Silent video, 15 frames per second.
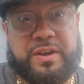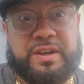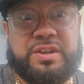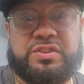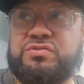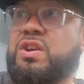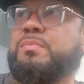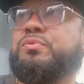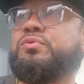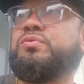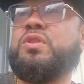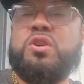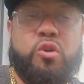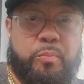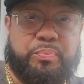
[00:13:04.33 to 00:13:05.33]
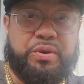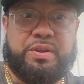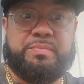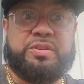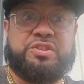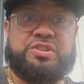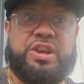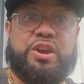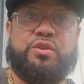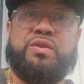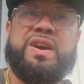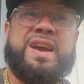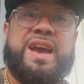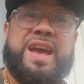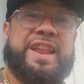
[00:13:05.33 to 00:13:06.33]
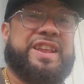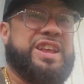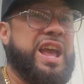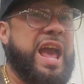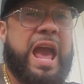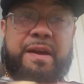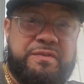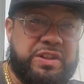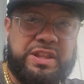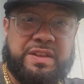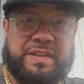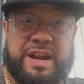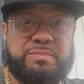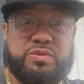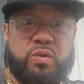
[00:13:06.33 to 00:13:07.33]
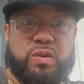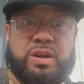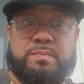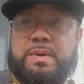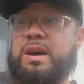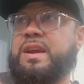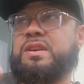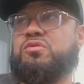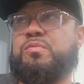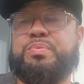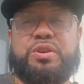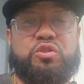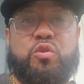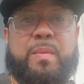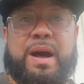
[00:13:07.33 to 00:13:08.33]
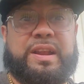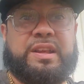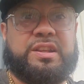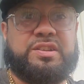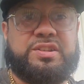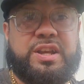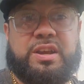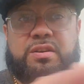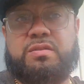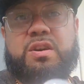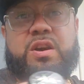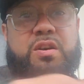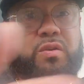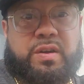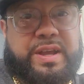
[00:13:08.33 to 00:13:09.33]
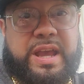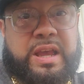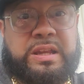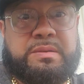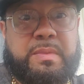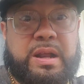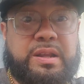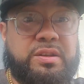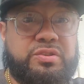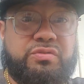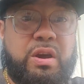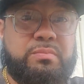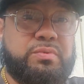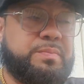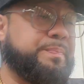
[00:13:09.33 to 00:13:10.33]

in trouble or put him in jail. And everything that I'm talking about ain't gonna put nobody in jail or get anybody in trouble.